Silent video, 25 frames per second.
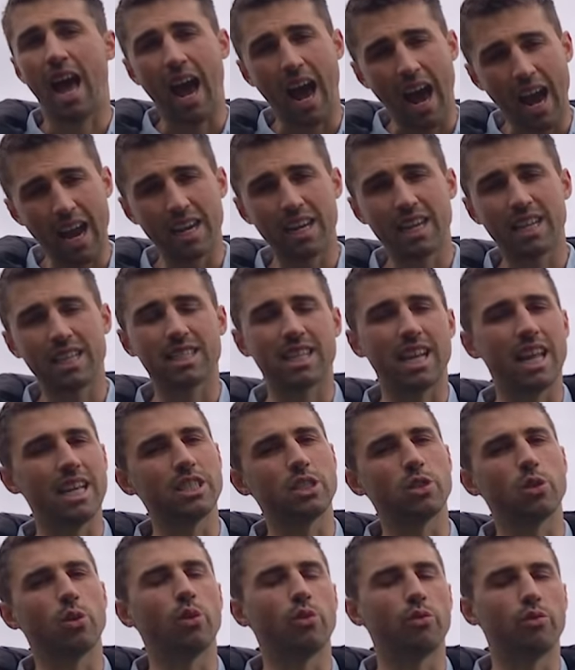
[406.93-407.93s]
and has
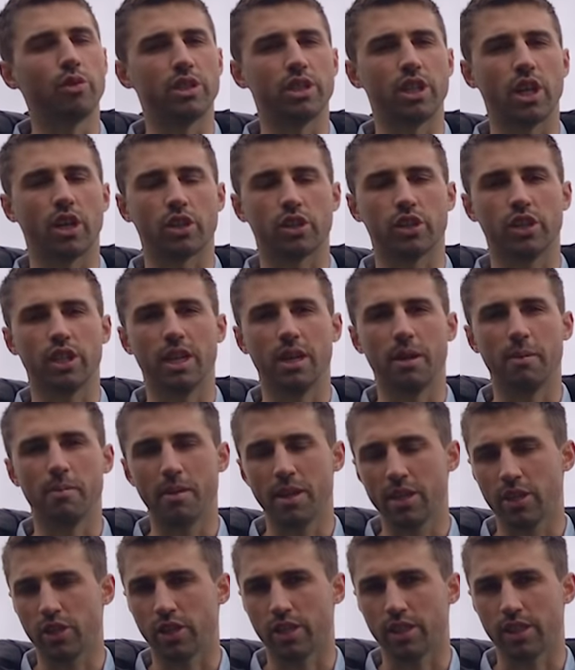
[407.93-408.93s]
led to a reduction in
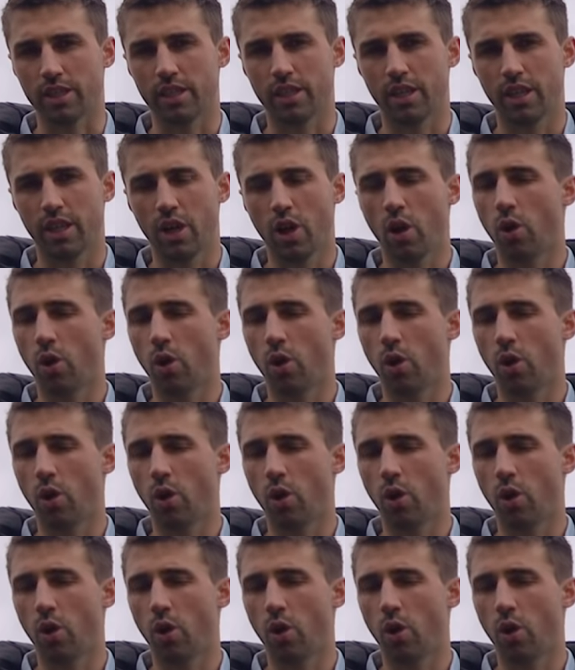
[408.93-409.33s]
emissions.